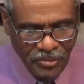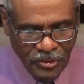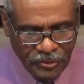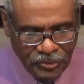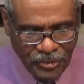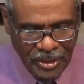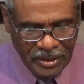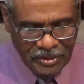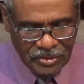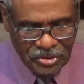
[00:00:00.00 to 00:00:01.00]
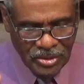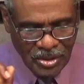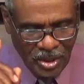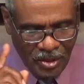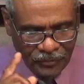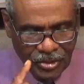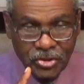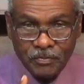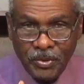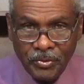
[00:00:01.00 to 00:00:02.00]
the things of the
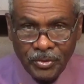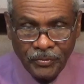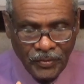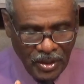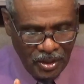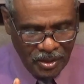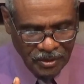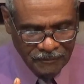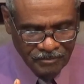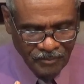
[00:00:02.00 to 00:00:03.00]
Spirit of God,